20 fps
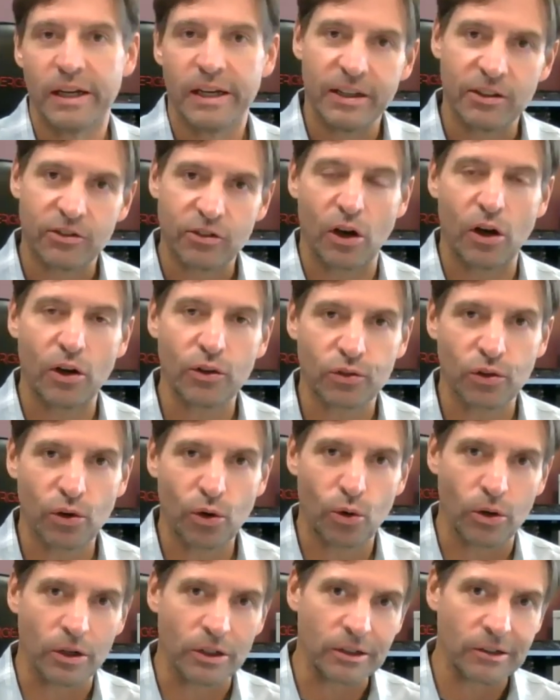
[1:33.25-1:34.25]
It's also
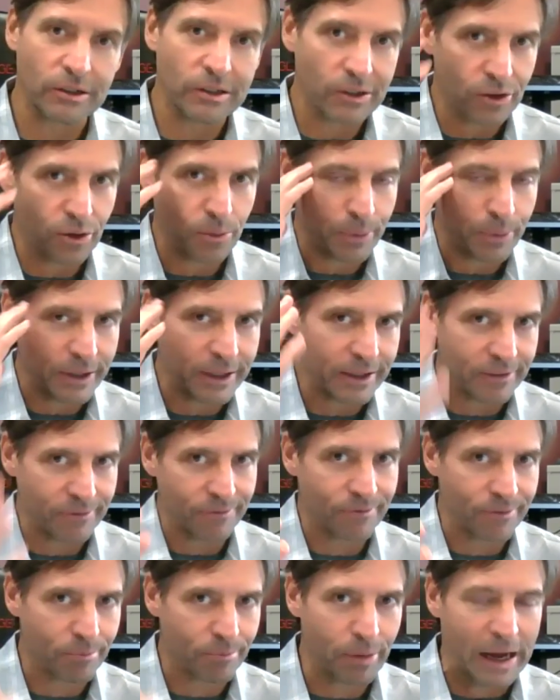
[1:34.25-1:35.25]
a little bit
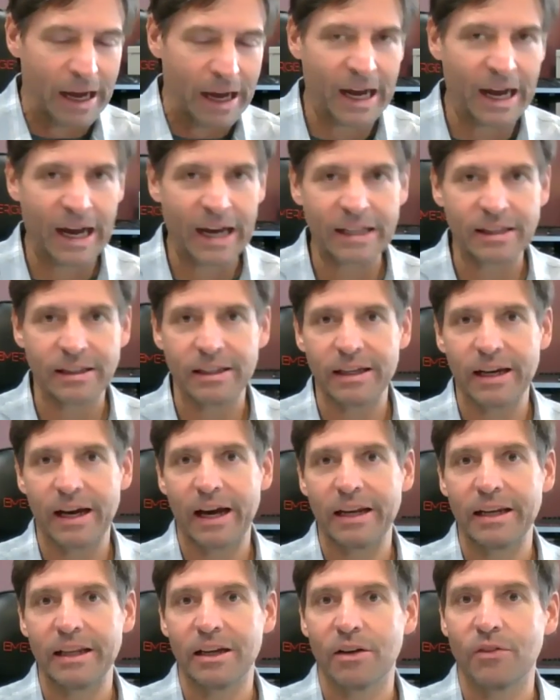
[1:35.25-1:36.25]
behind the
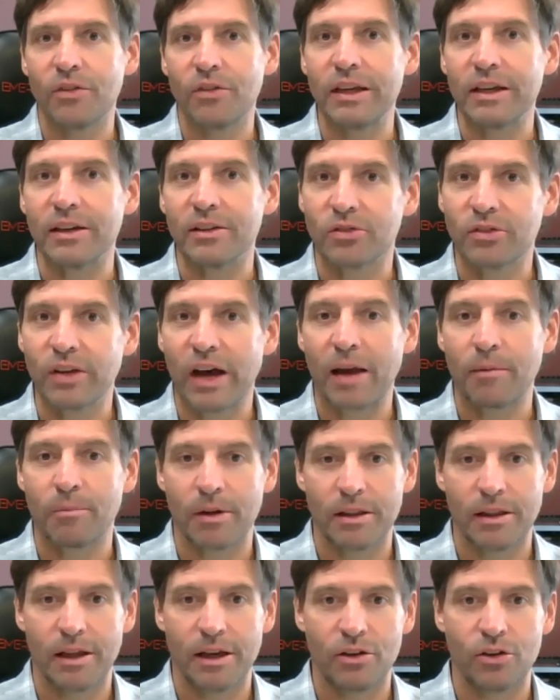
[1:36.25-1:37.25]
idea of the
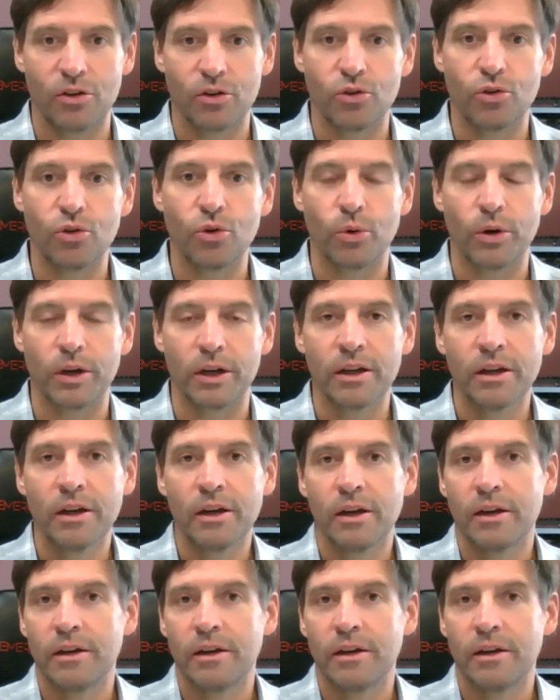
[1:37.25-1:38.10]
assignment that you're doing.